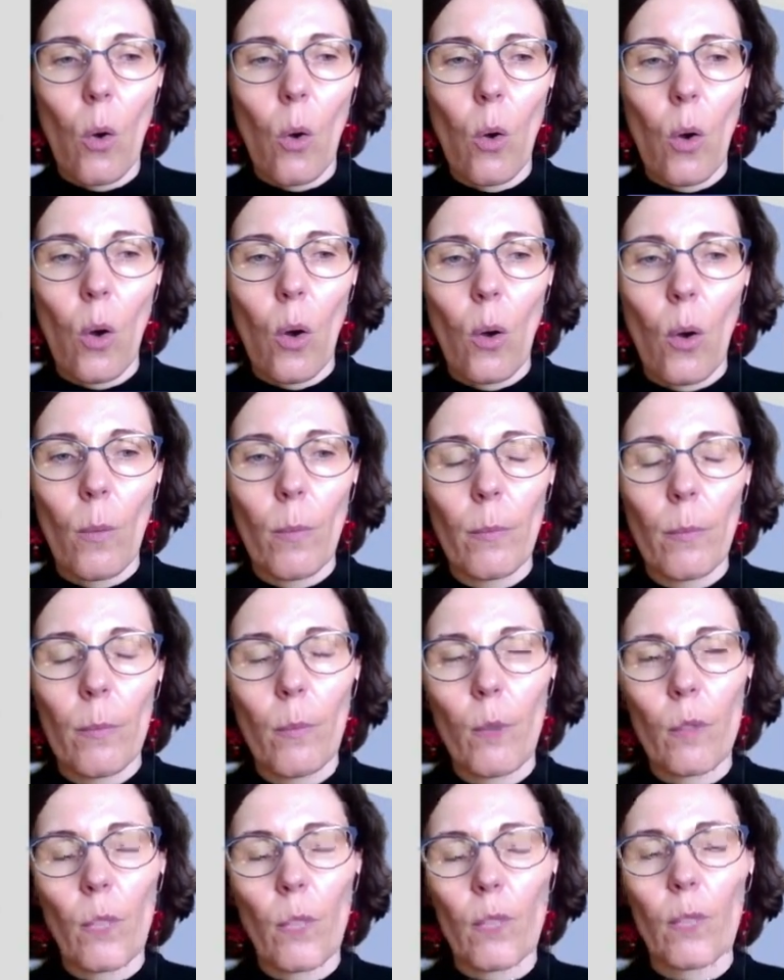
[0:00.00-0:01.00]
Or
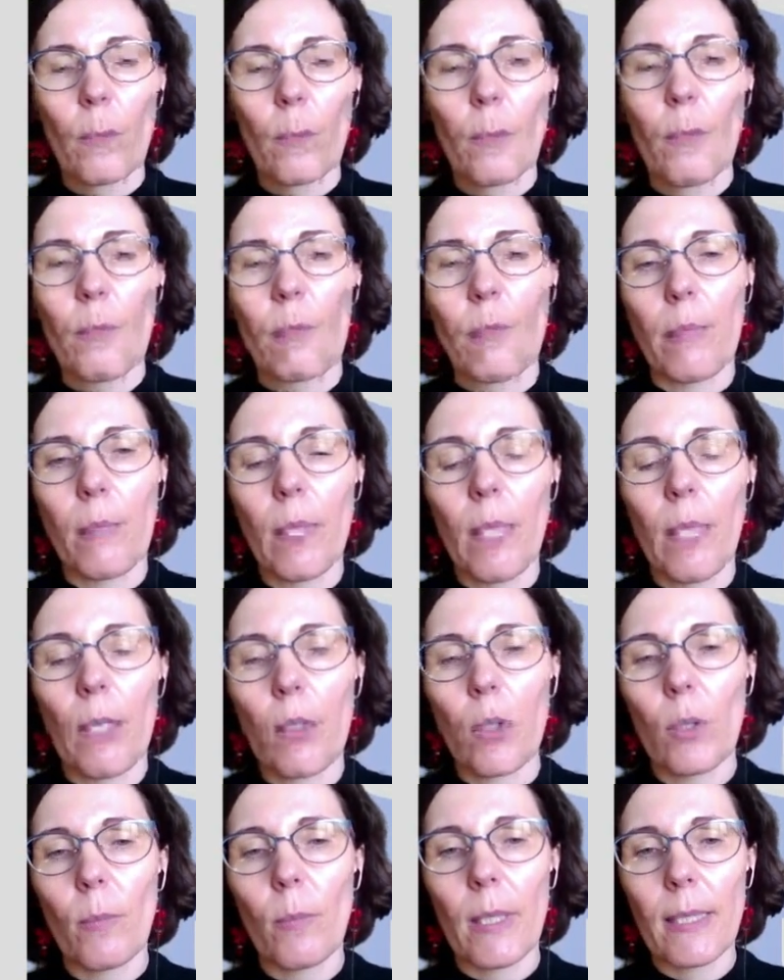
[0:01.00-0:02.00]
project
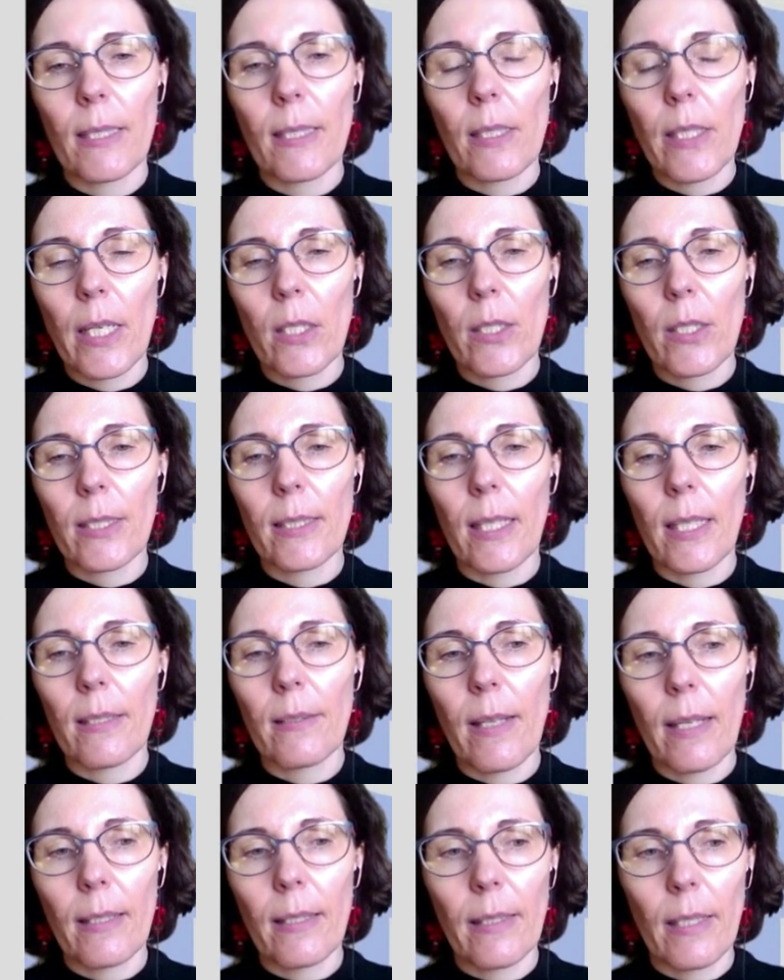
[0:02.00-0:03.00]
application must clearly
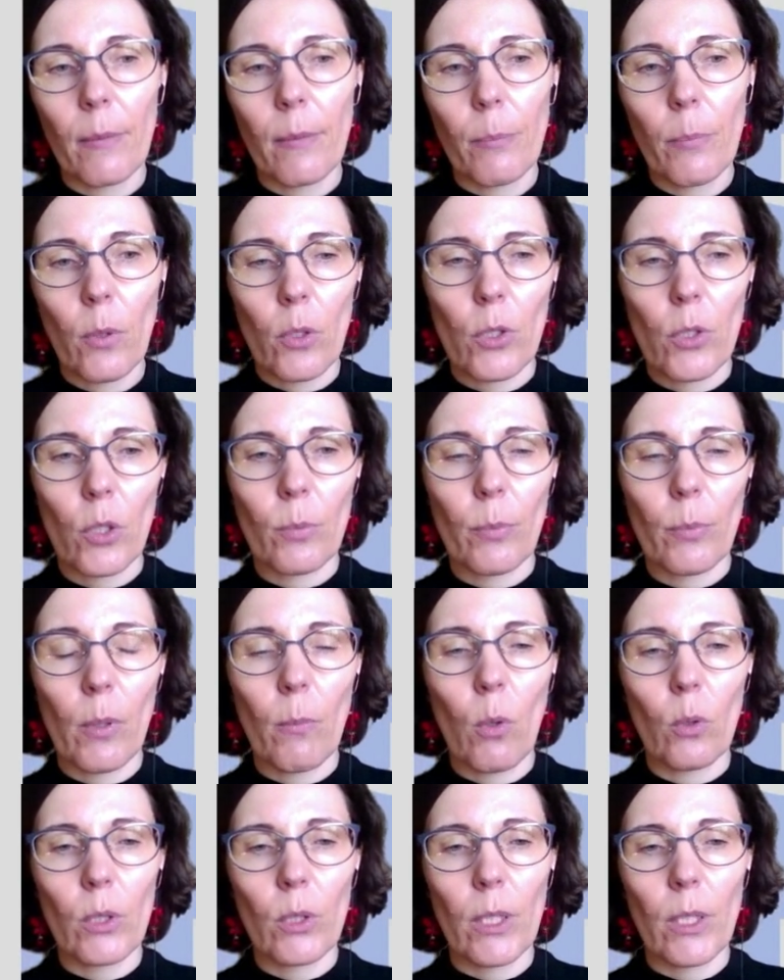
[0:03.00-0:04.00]
state that the project
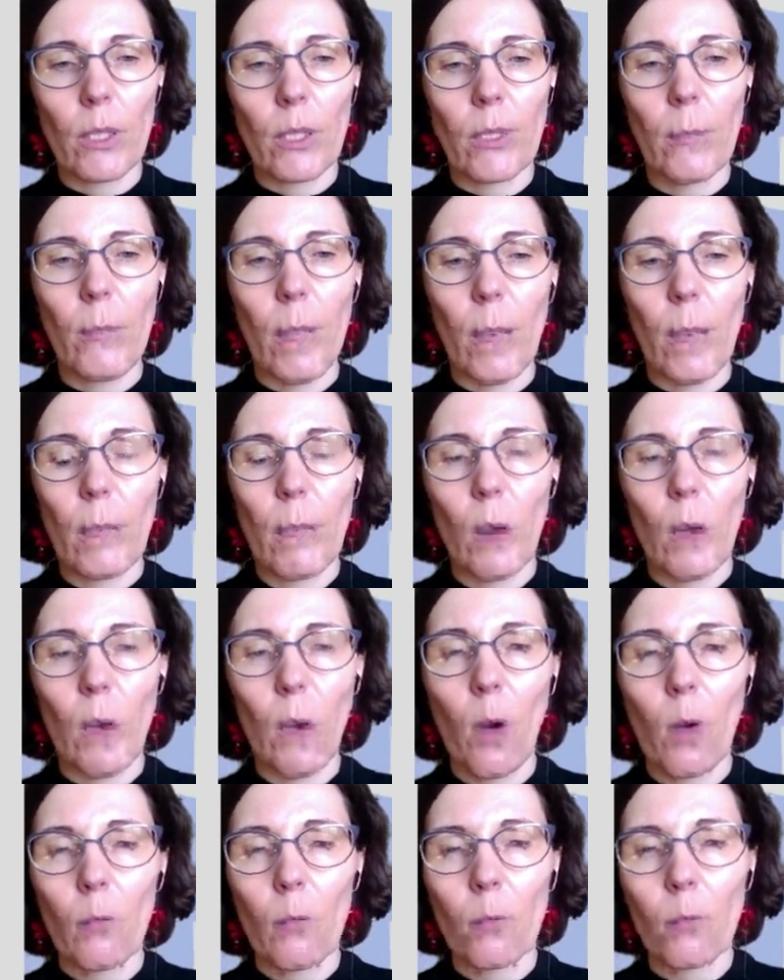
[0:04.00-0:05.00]
promoter is a member
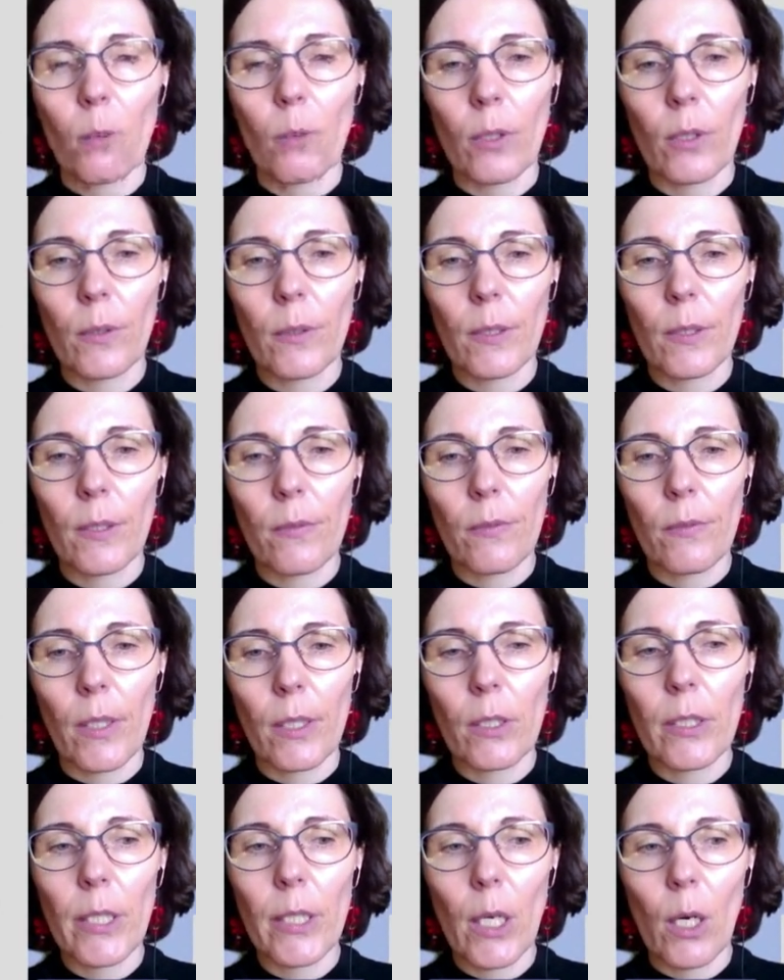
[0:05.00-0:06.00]
of
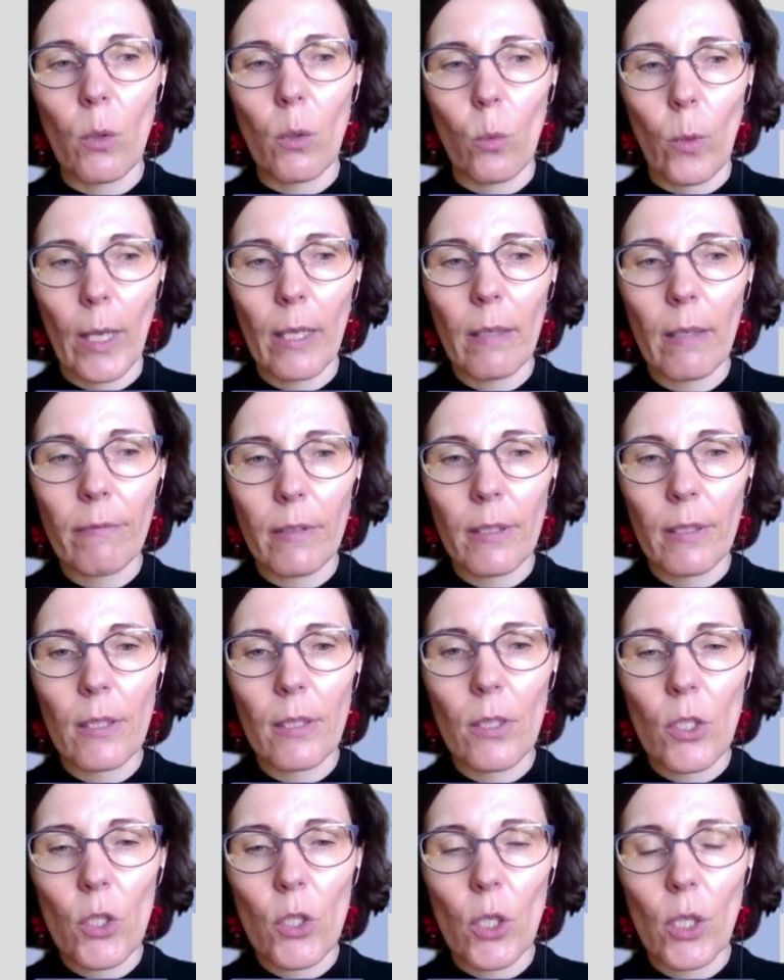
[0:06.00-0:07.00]
the Clear Wave
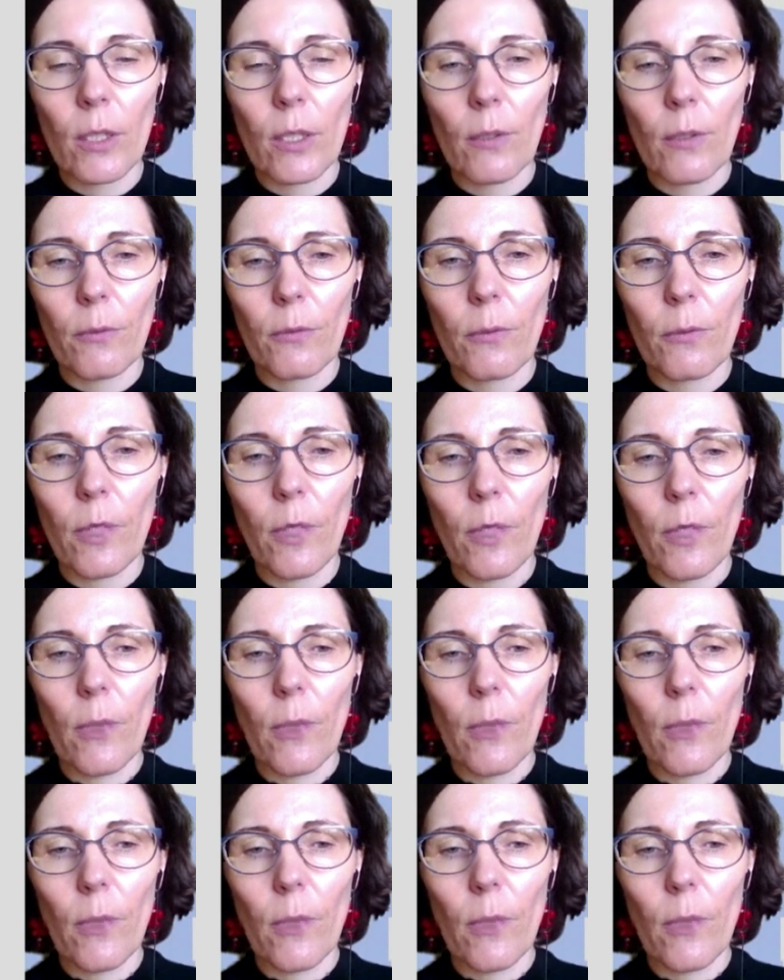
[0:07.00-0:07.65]
initiative.